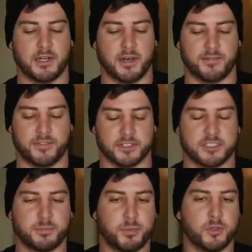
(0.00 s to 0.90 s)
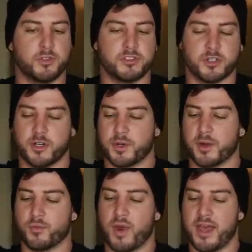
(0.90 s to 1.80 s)
off the spoon so I don't
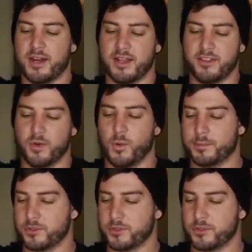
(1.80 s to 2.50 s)
get red in the whipped